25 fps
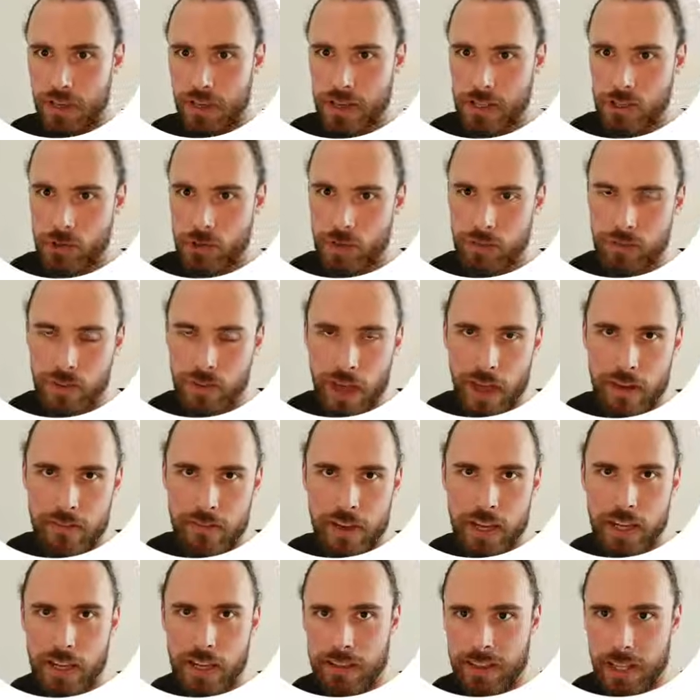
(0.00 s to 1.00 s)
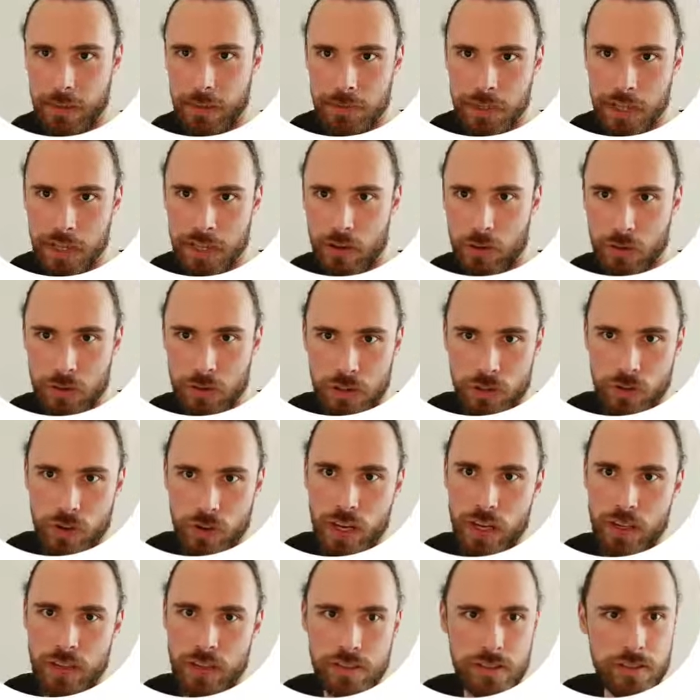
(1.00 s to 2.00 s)
So if you have any tips or
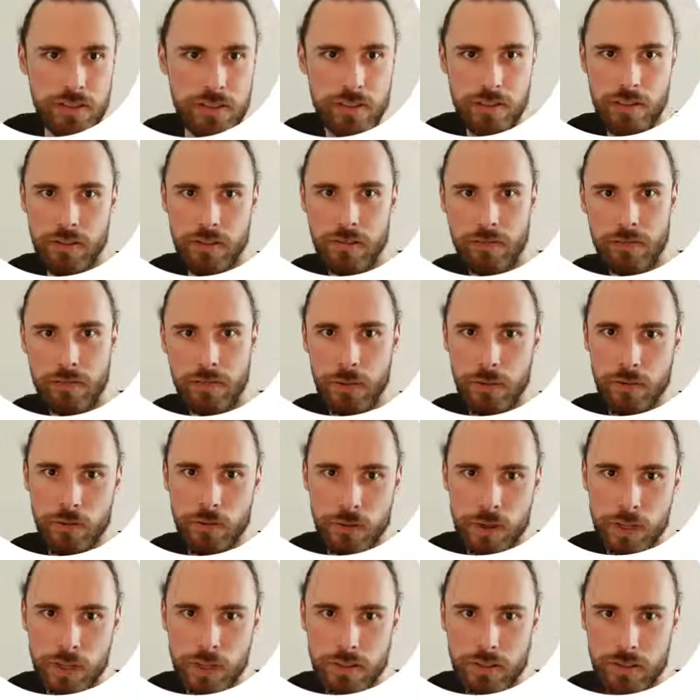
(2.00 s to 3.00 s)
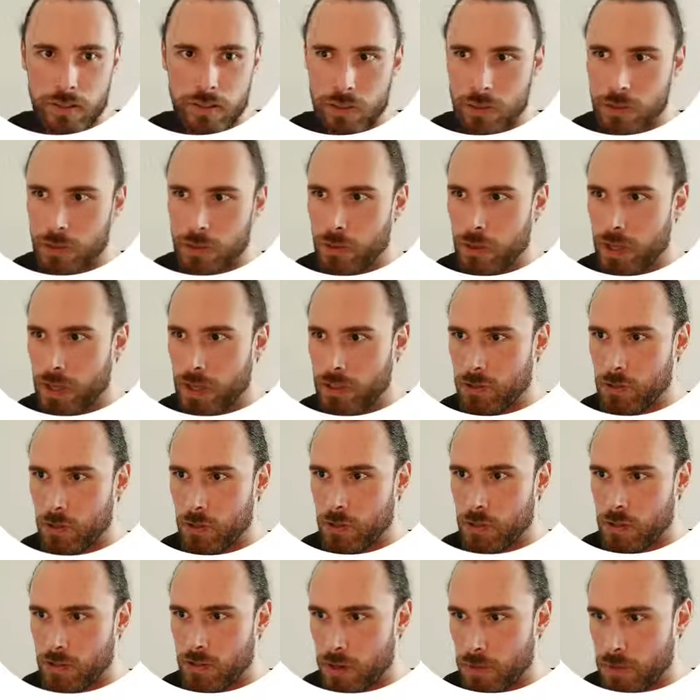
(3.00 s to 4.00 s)
tricks, feel free to
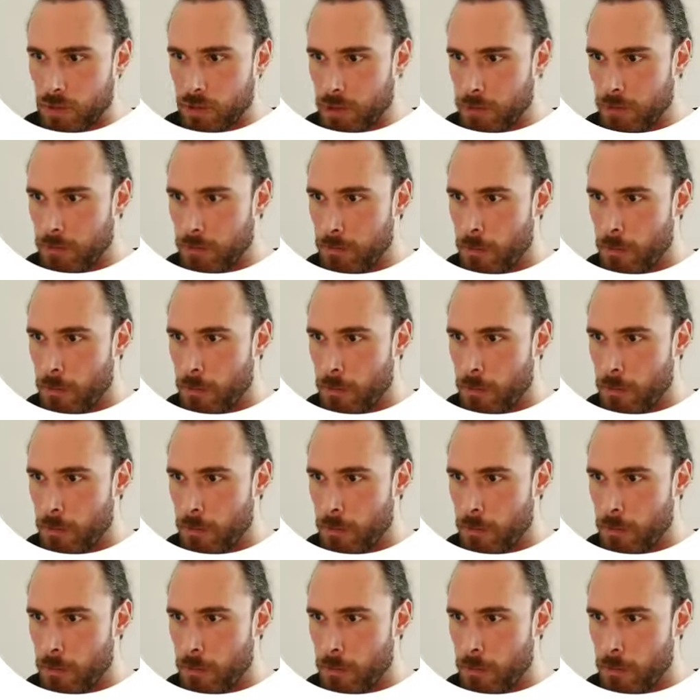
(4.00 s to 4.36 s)
contribute.